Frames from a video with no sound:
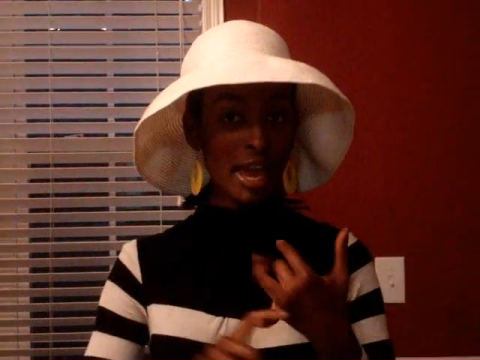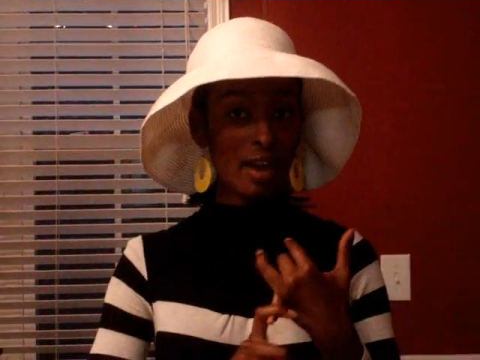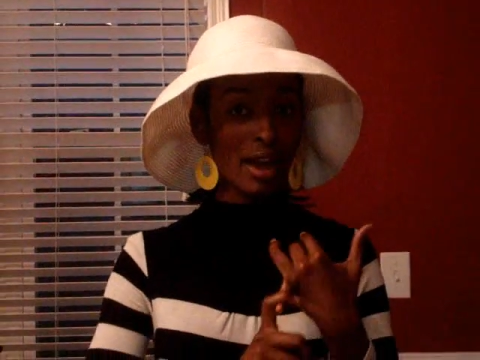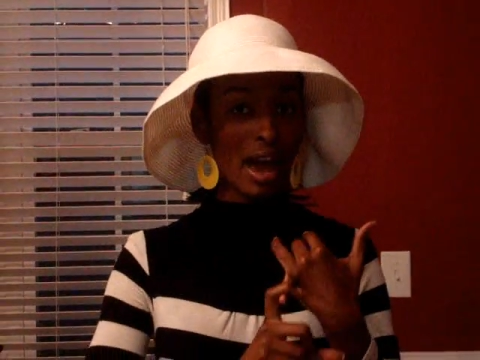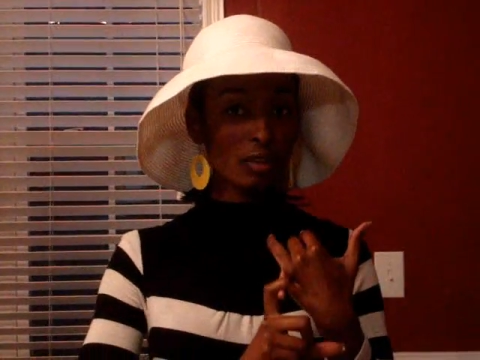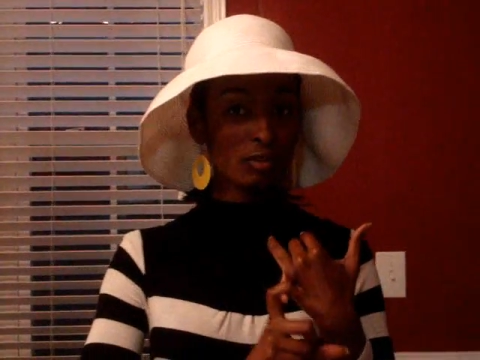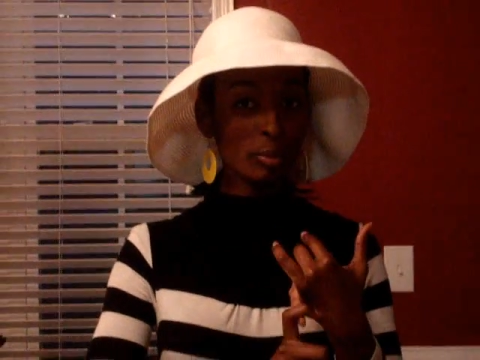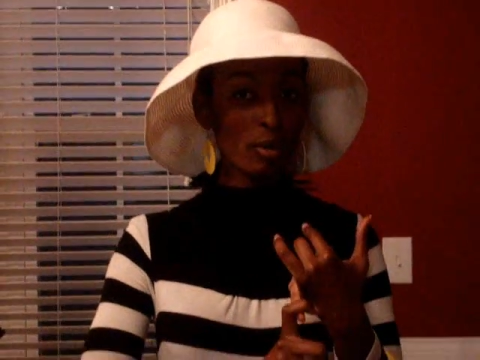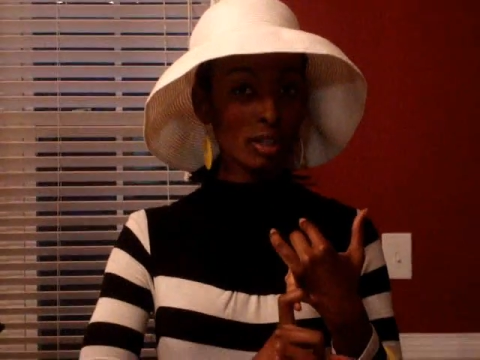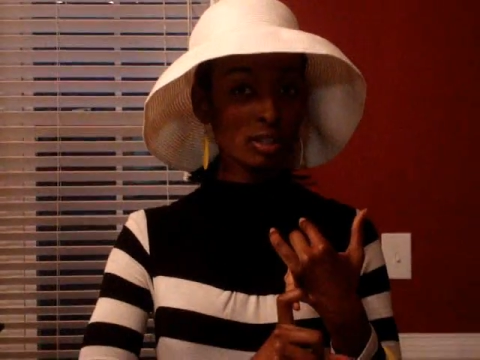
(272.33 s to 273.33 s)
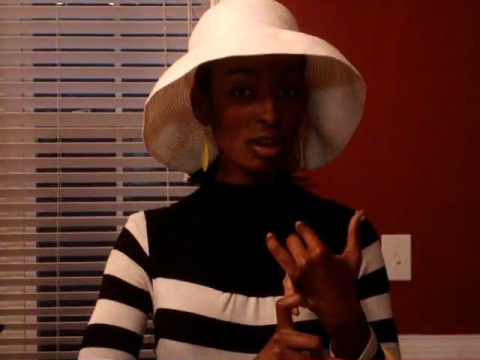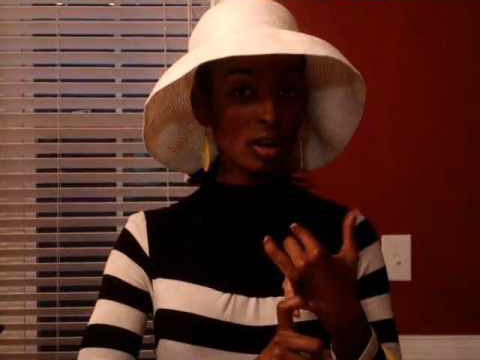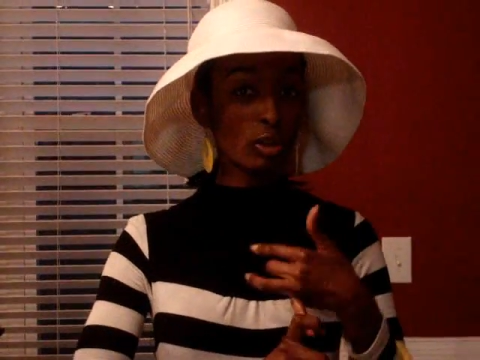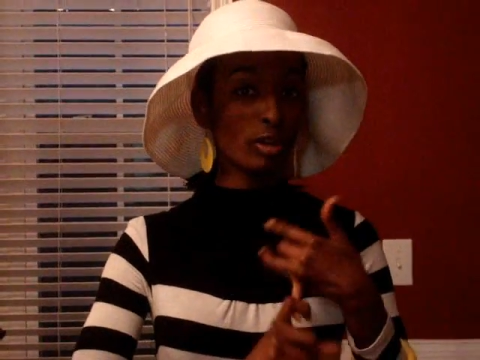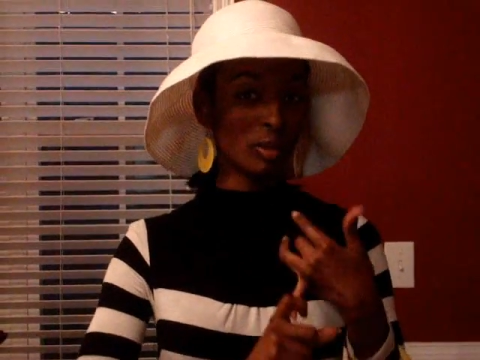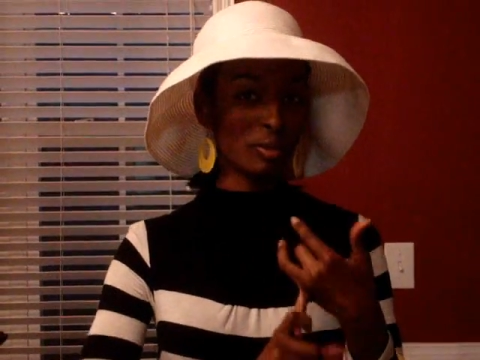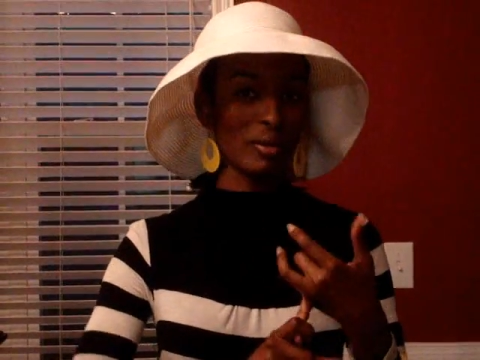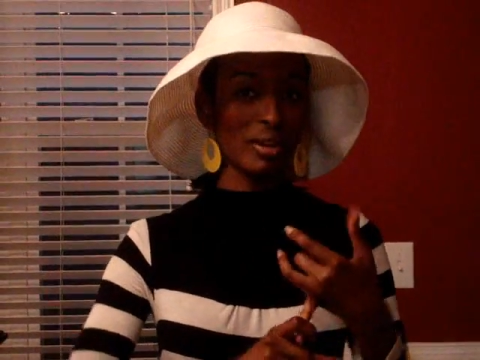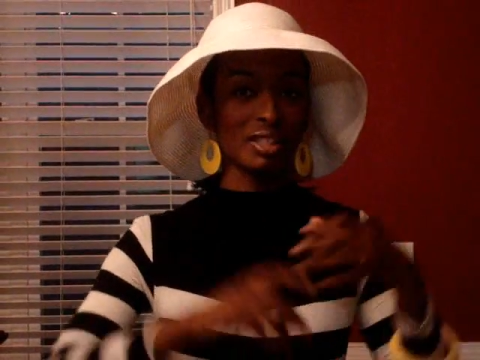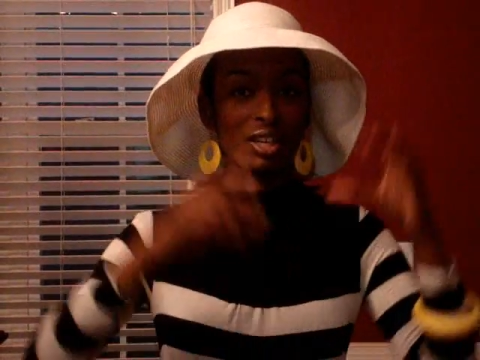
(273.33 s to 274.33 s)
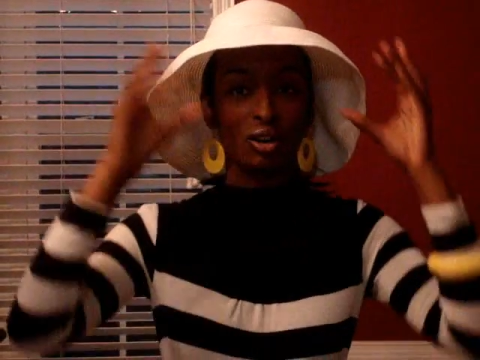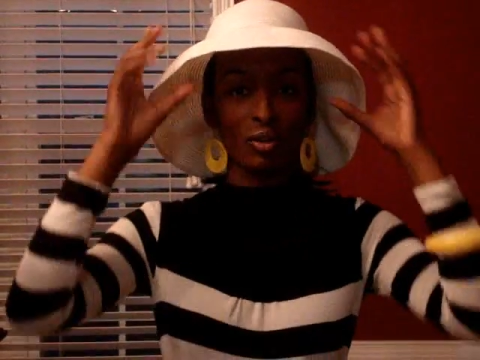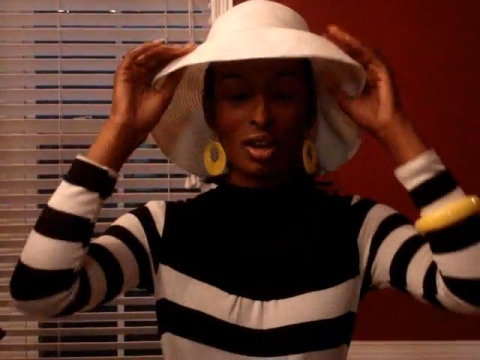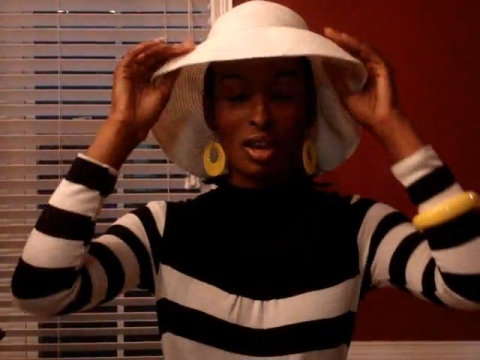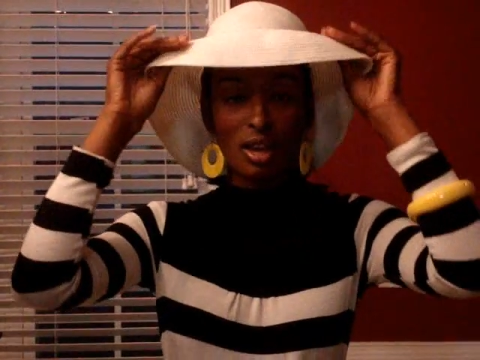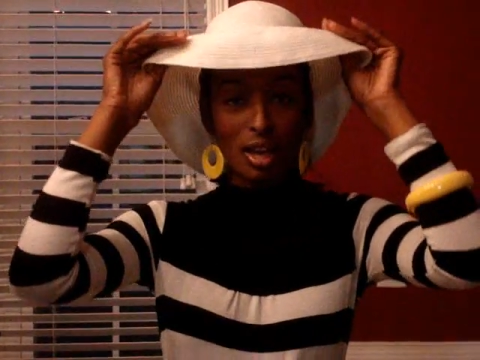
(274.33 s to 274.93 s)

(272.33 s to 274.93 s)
the hair out of the ponytail or in the ponytail.